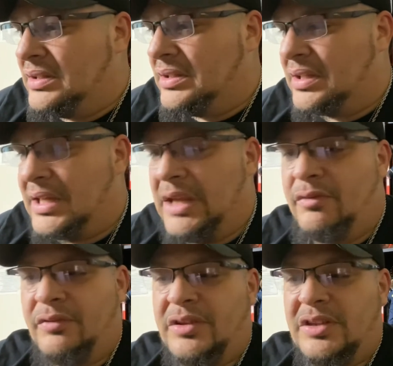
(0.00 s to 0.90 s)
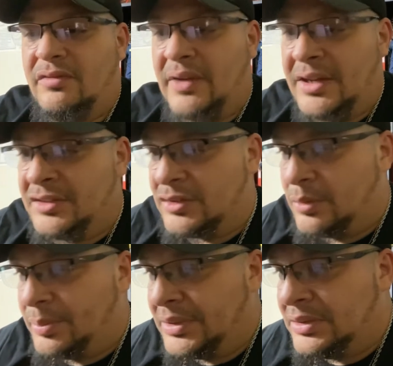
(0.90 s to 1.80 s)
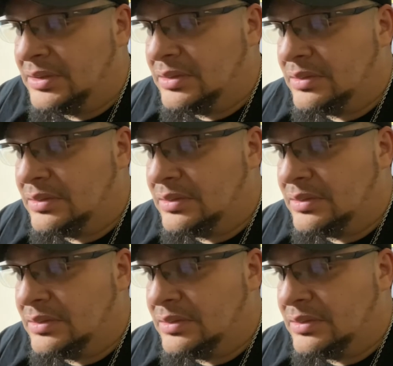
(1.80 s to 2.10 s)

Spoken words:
the cave of the divine serpent,